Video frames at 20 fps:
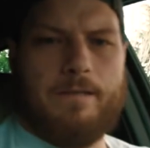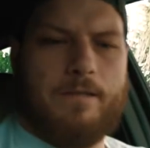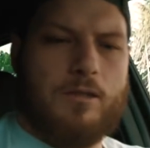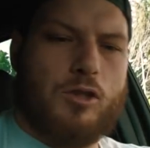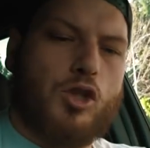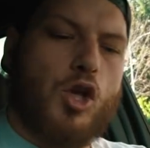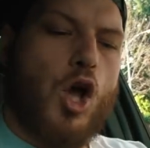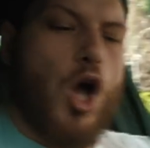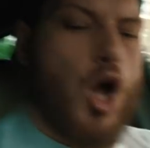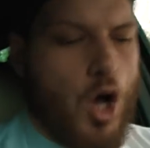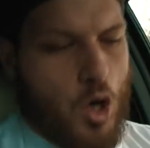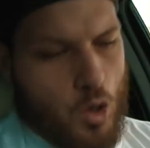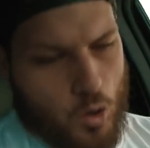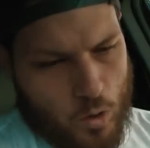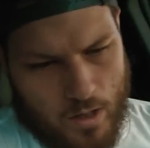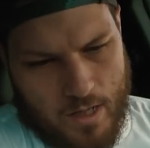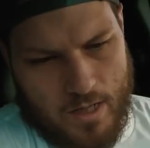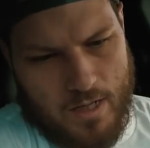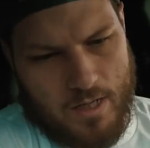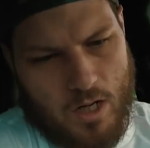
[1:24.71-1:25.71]

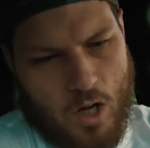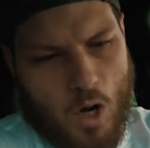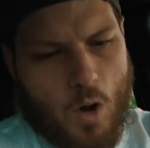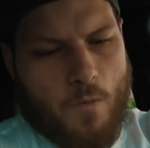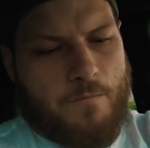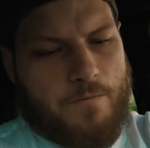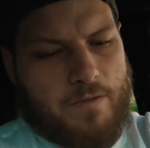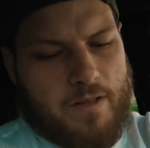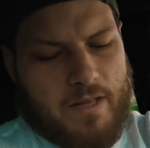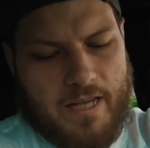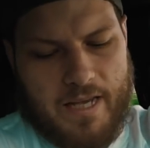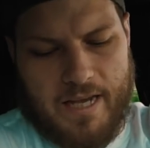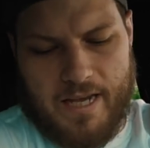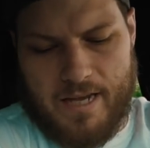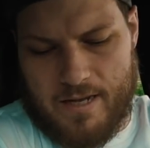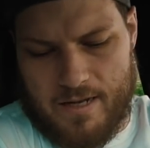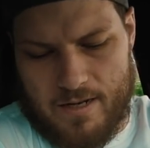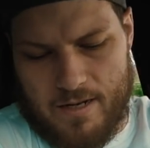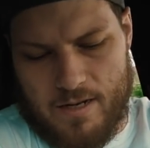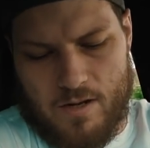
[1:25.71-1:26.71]
So
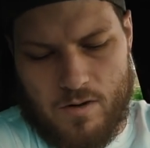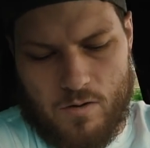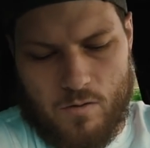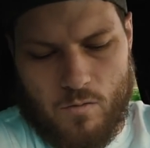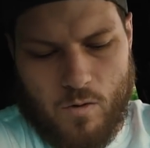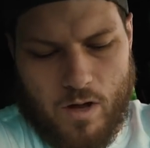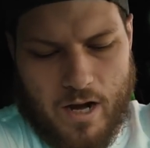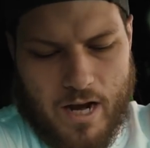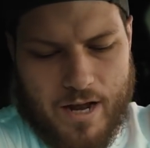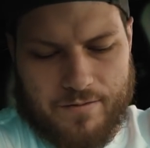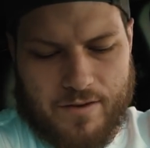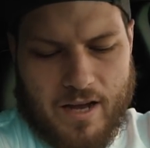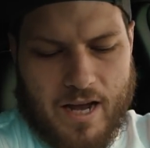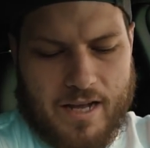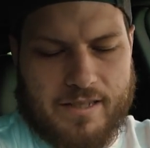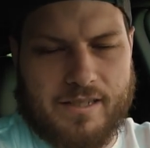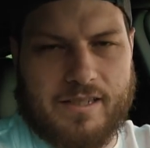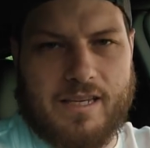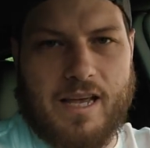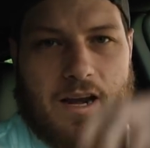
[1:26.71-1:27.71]
hopefully what I've
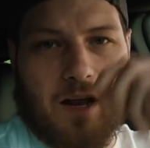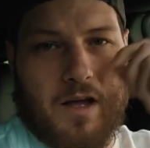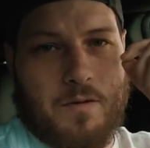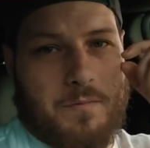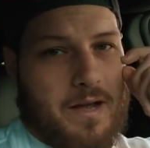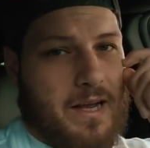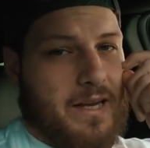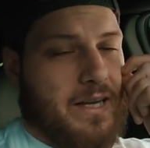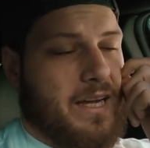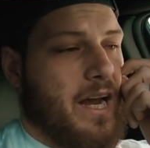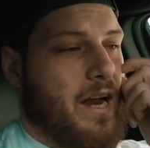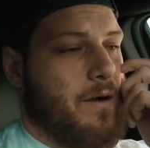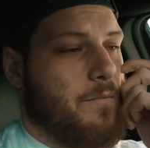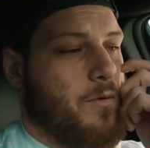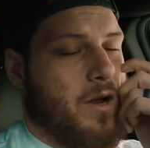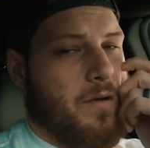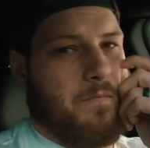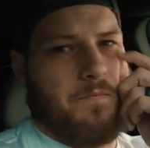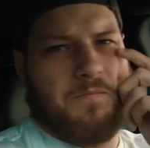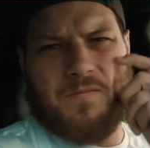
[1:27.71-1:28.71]
got set on my
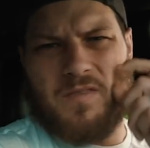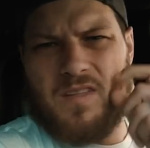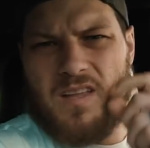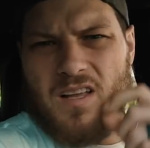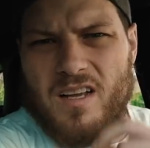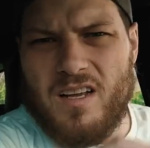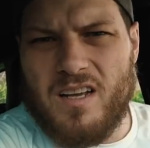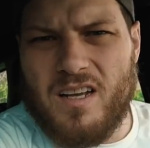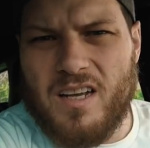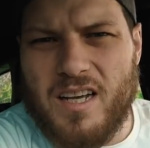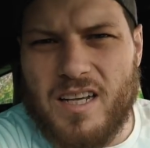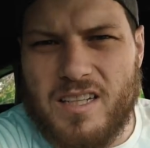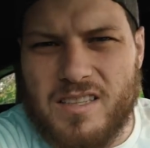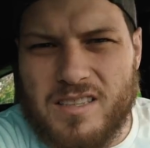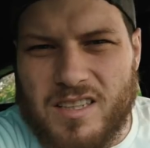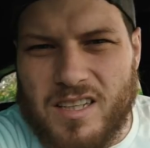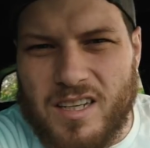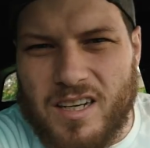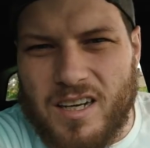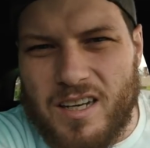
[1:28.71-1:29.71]
camera is
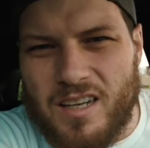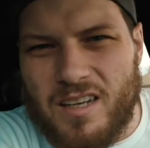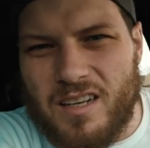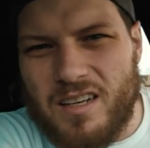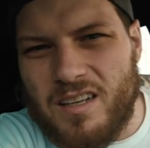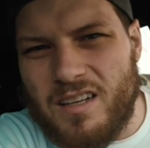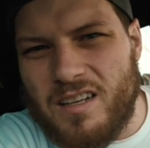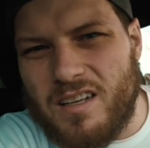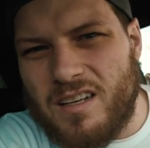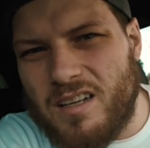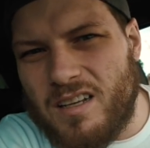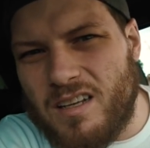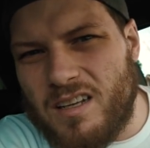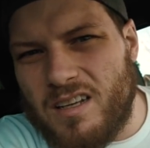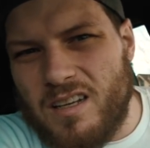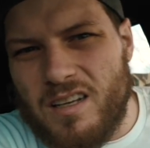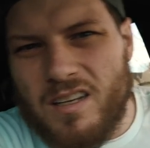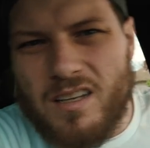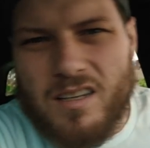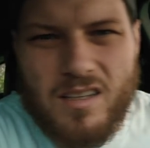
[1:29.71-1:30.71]
good.
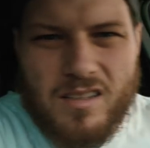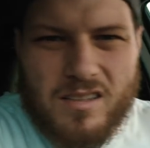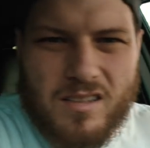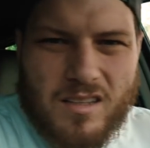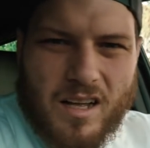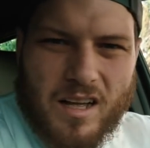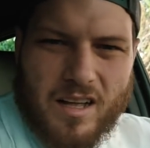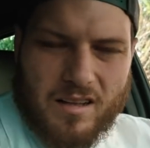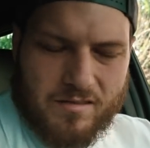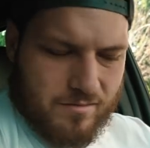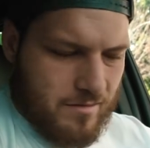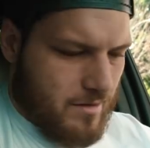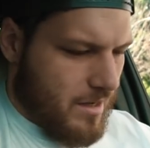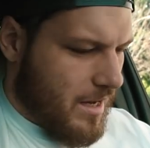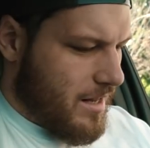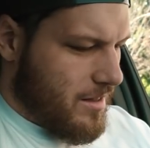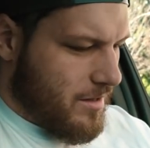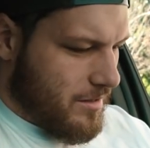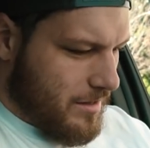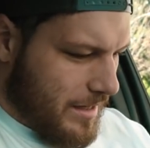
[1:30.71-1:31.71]
Uh,
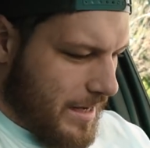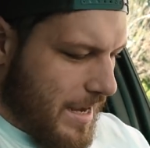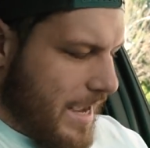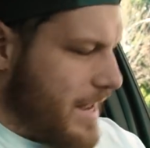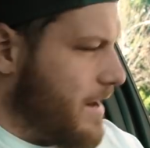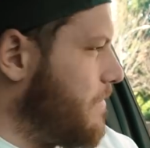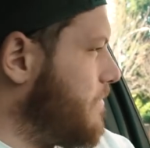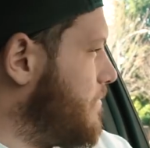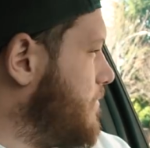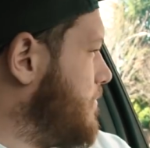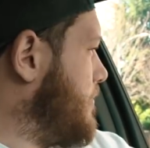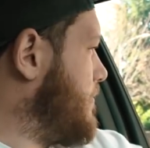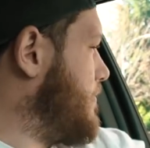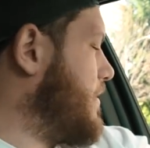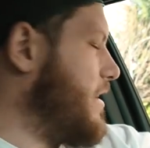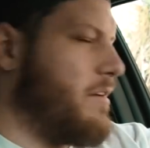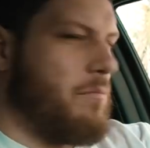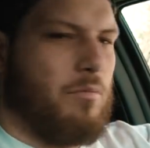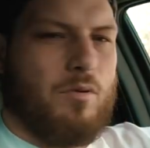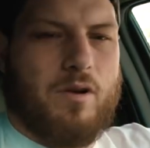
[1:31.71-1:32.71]
kind of looked like I had a
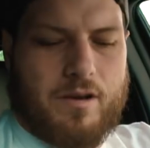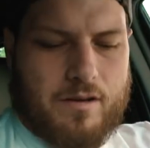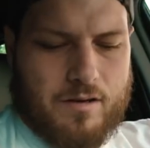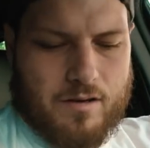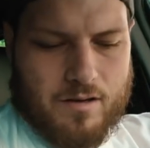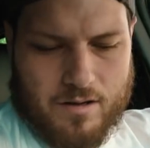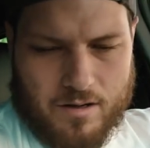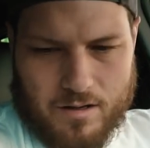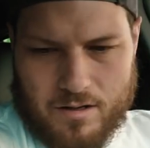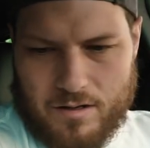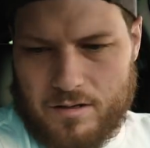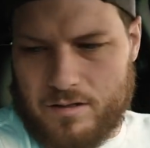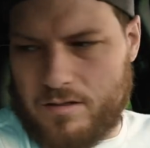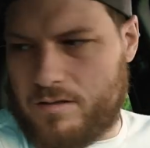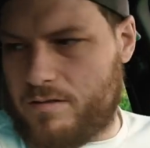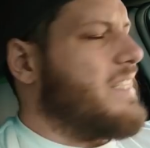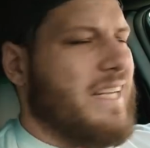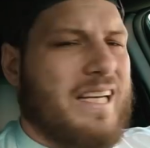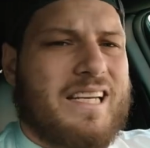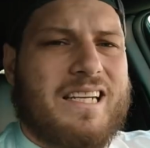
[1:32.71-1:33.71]
fingerprint on.
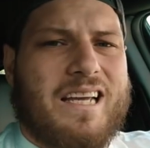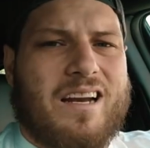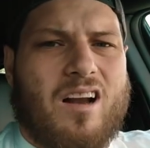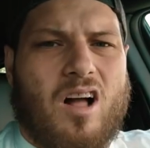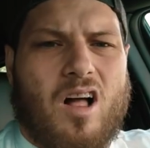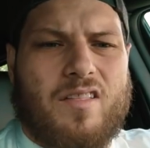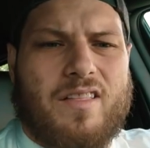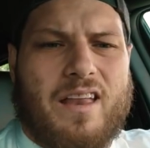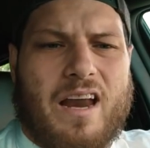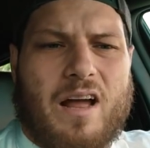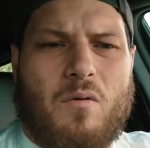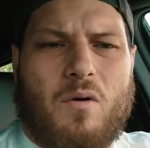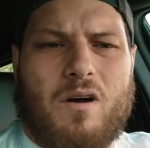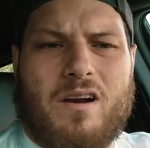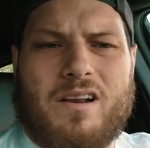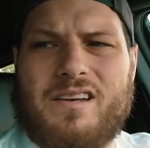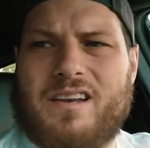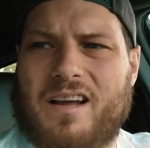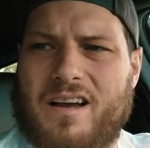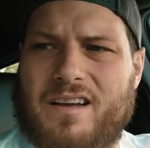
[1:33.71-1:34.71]
Didn't get all that I
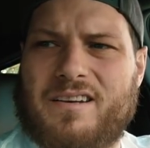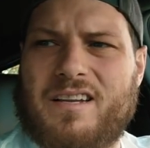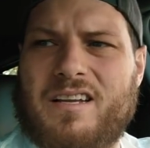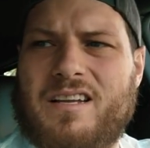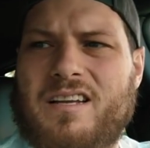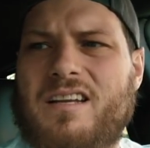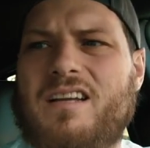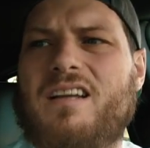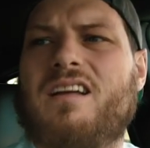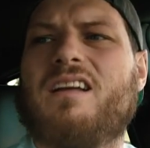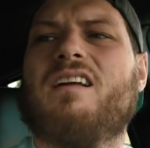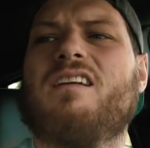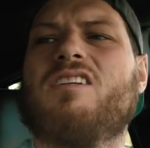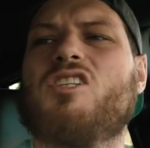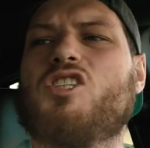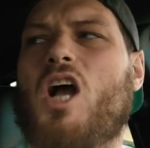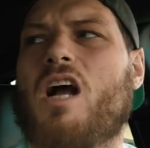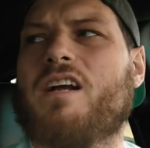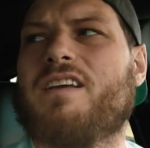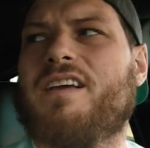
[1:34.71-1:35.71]
wanted done,
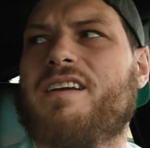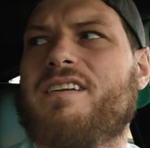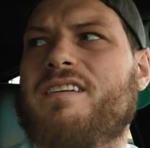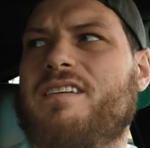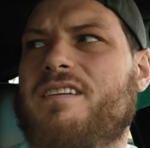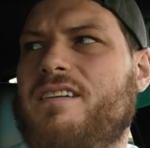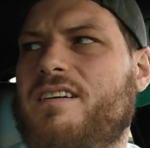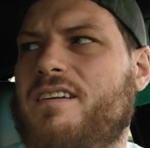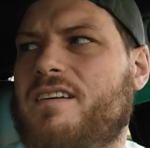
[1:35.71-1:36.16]
shocking.